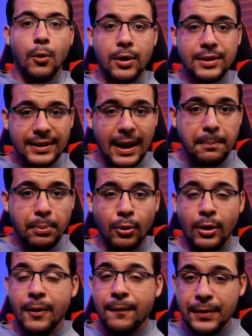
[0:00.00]
example,
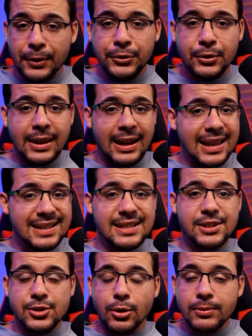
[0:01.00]
a filter that isn't
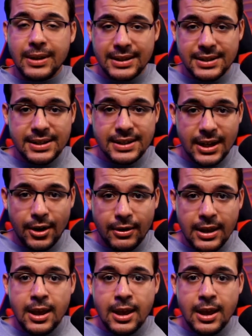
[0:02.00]
so necessary